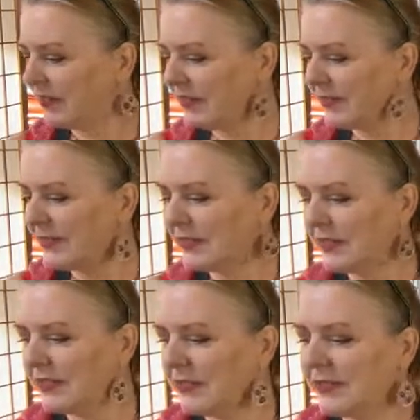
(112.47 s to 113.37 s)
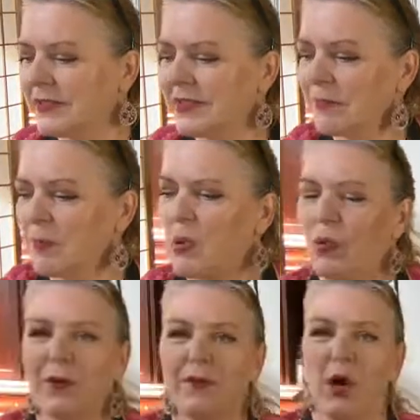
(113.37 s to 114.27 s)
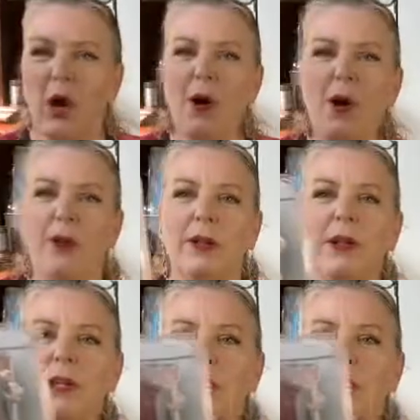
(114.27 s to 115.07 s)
this is Port of Call.